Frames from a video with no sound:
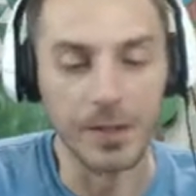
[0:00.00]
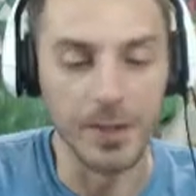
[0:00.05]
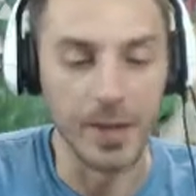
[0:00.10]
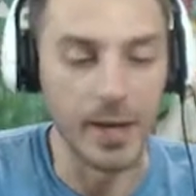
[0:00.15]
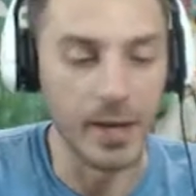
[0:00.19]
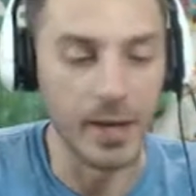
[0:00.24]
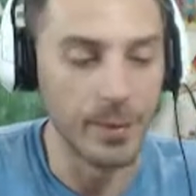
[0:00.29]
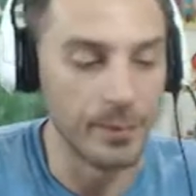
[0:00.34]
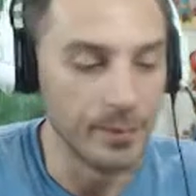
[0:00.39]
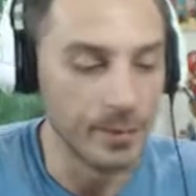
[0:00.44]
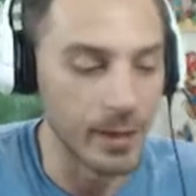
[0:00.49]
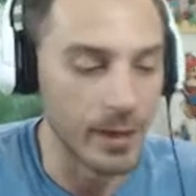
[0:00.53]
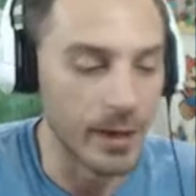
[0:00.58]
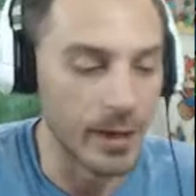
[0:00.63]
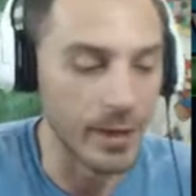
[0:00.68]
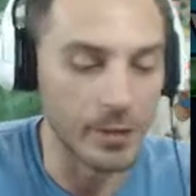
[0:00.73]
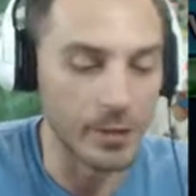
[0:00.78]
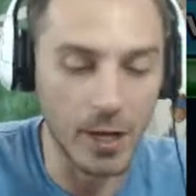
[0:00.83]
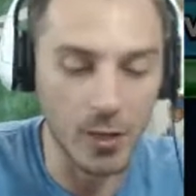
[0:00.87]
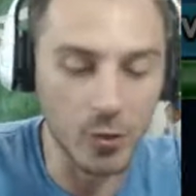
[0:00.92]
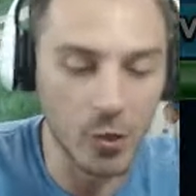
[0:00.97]
game,
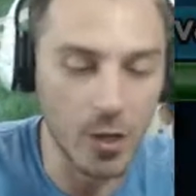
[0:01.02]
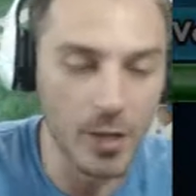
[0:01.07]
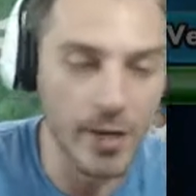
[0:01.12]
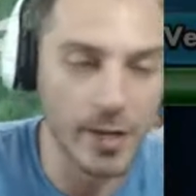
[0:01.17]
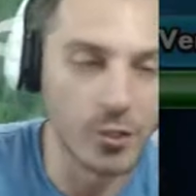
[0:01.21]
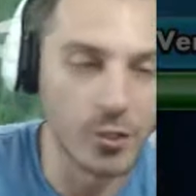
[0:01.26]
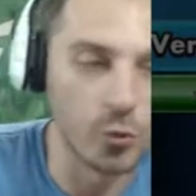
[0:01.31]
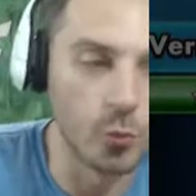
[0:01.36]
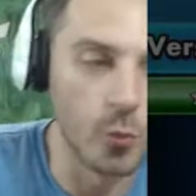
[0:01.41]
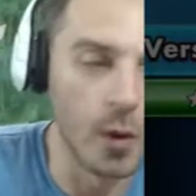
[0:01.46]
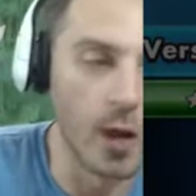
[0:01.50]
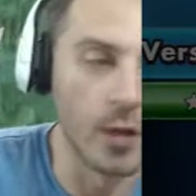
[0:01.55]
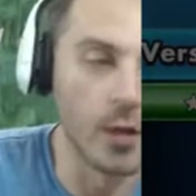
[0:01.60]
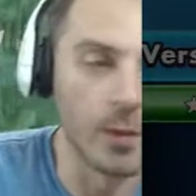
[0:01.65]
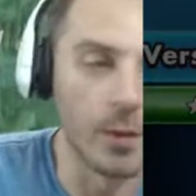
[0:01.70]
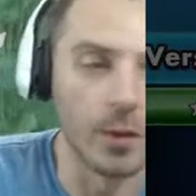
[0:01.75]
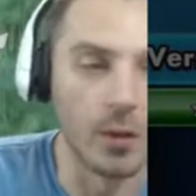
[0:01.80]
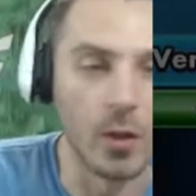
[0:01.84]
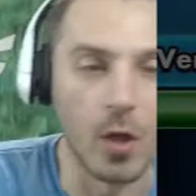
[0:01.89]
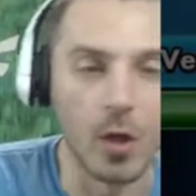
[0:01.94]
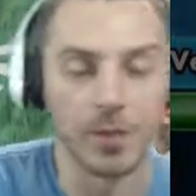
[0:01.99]
and I try not to dwell
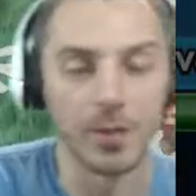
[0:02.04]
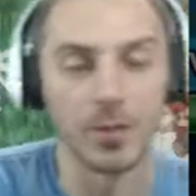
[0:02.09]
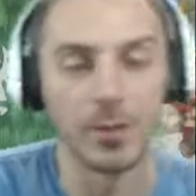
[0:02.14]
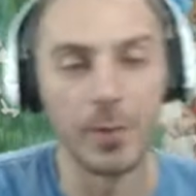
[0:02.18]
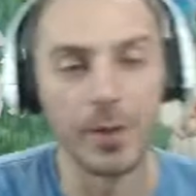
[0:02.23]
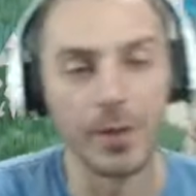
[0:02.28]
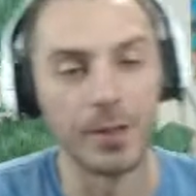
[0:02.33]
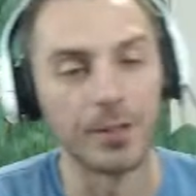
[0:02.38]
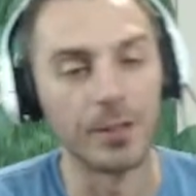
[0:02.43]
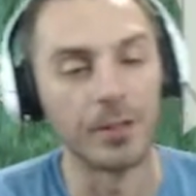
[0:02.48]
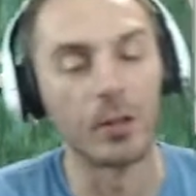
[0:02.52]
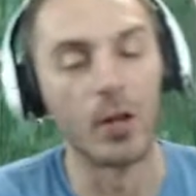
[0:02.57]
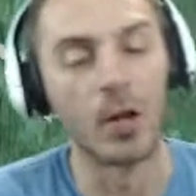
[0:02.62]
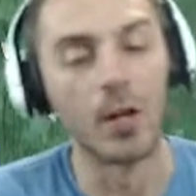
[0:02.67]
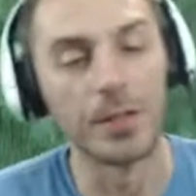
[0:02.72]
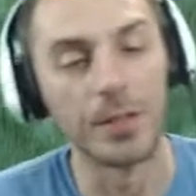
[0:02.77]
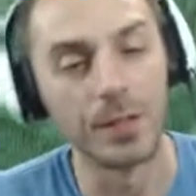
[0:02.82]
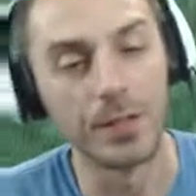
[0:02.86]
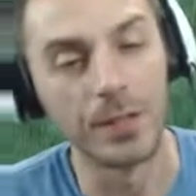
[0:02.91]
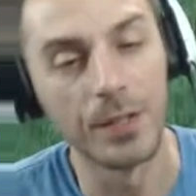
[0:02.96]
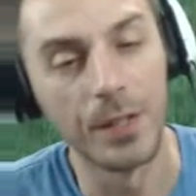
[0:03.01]
on the losses, because the
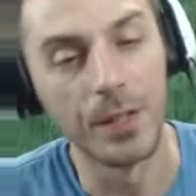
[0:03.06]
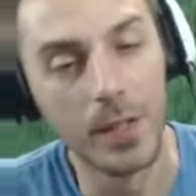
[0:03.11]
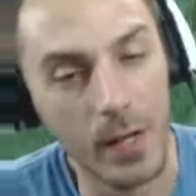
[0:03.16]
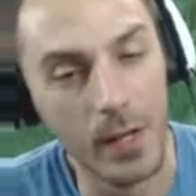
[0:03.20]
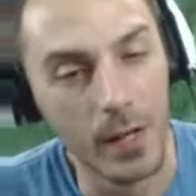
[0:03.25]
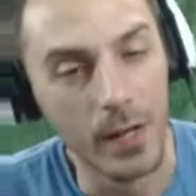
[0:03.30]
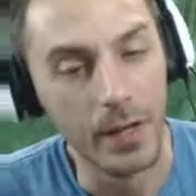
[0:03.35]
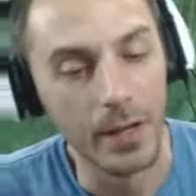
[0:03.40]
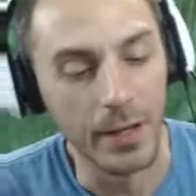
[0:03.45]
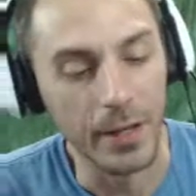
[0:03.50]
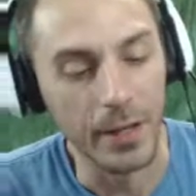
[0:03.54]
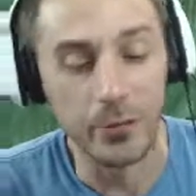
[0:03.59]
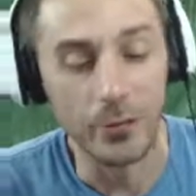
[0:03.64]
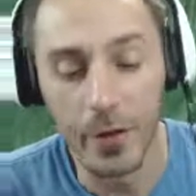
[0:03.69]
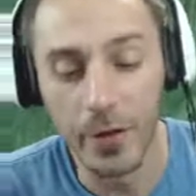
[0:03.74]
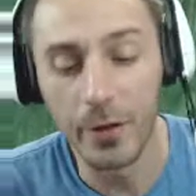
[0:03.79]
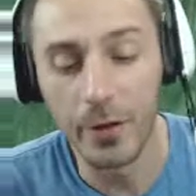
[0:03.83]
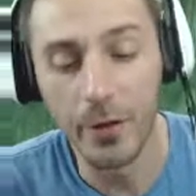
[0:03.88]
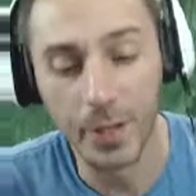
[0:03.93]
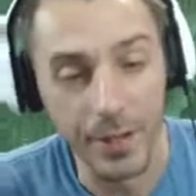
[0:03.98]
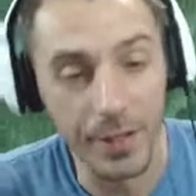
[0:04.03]
losses, it's
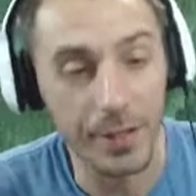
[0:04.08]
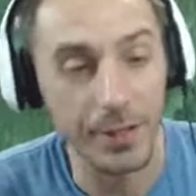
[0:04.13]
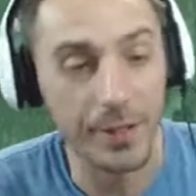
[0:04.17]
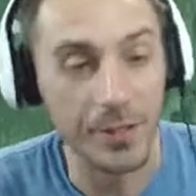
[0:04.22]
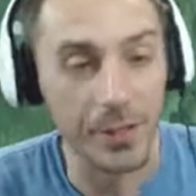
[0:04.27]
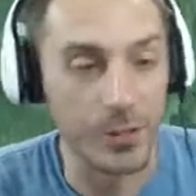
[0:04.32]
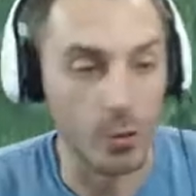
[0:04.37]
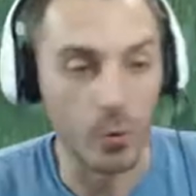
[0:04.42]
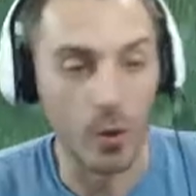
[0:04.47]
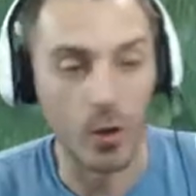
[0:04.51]
very easy to